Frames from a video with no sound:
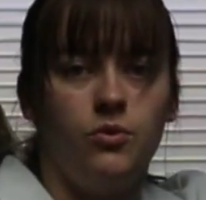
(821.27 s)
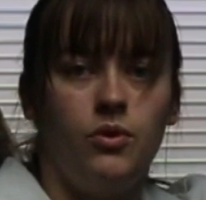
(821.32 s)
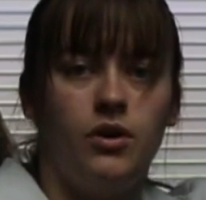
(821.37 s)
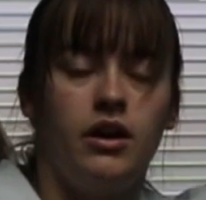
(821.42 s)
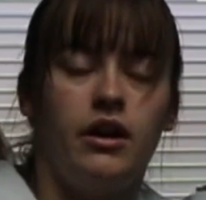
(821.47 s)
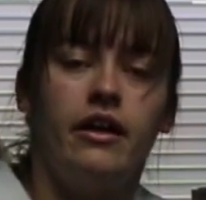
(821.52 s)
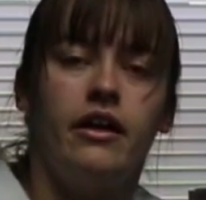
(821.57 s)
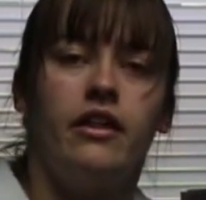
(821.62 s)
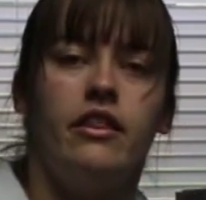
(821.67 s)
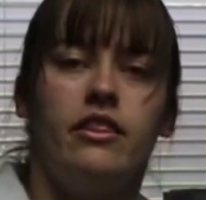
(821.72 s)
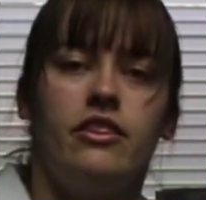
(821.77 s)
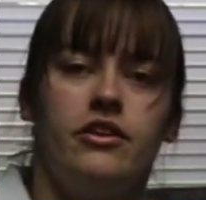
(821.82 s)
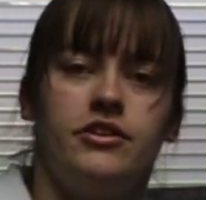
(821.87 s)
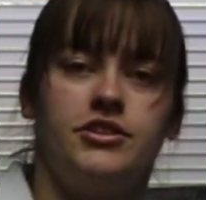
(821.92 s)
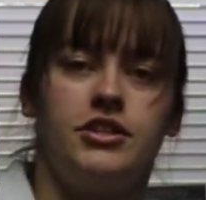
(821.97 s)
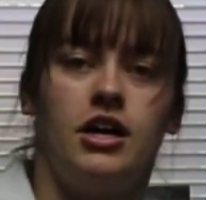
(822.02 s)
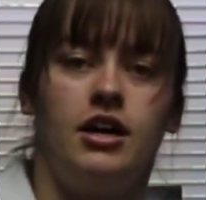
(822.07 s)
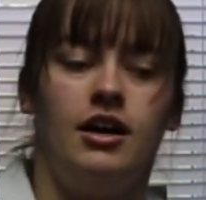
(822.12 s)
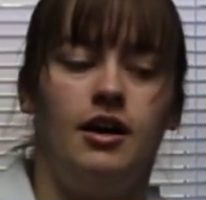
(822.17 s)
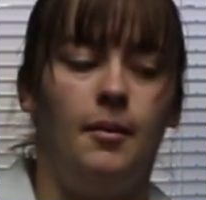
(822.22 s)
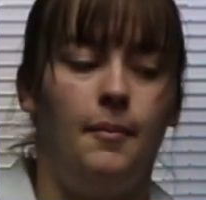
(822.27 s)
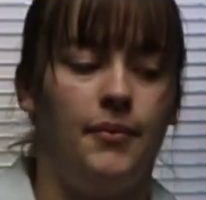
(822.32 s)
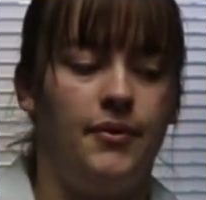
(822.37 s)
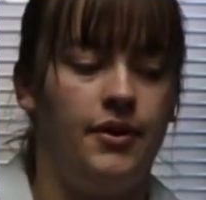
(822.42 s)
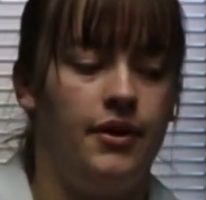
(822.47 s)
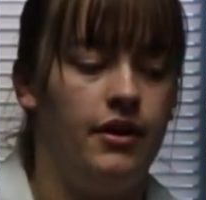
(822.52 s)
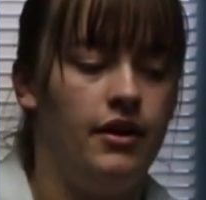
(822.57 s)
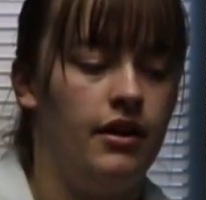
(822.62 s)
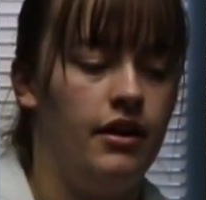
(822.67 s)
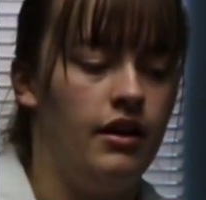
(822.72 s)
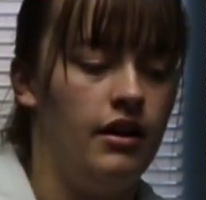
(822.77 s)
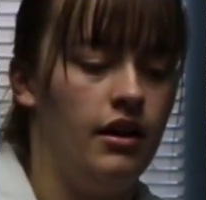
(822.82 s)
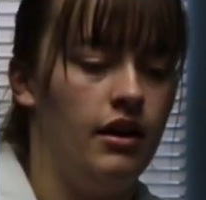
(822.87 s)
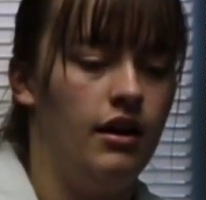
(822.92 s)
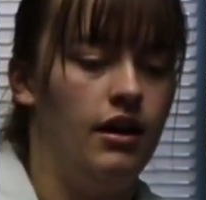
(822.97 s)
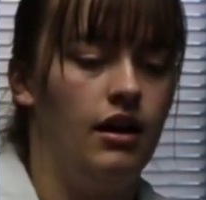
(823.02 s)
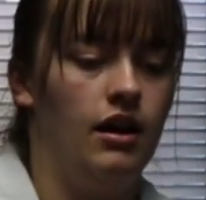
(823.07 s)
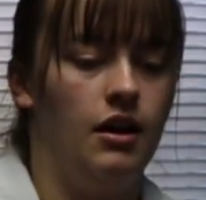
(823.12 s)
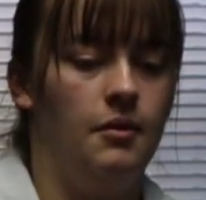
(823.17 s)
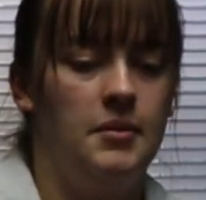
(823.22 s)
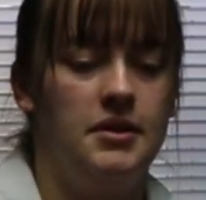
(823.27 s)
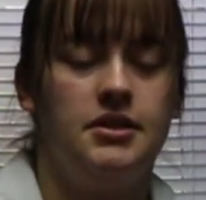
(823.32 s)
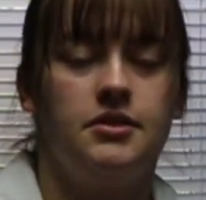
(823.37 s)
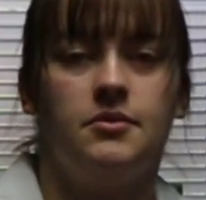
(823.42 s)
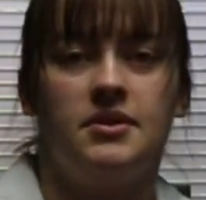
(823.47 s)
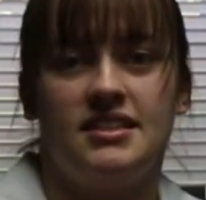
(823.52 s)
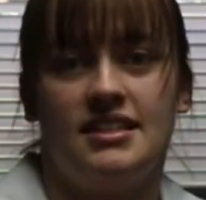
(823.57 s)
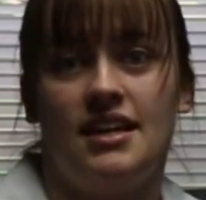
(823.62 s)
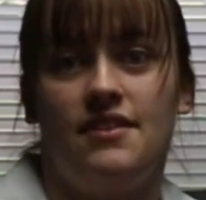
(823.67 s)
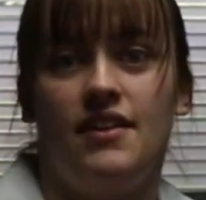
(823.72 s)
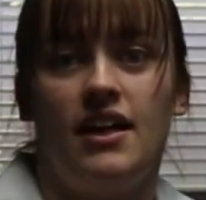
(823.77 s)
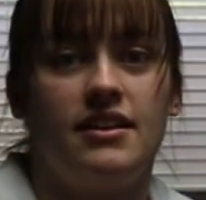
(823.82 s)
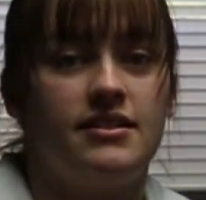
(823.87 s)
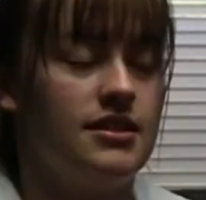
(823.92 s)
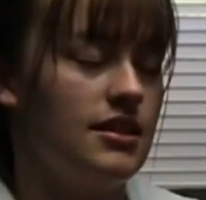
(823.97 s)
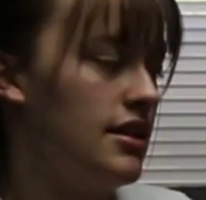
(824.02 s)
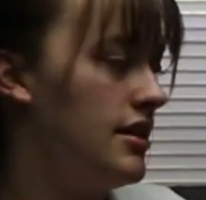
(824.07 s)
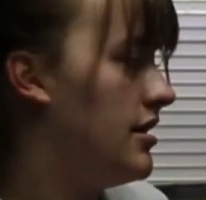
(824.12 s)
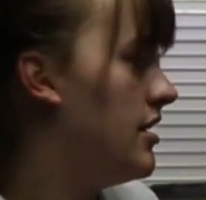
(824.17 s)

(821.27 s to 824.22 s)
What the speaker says: to the top. And then once I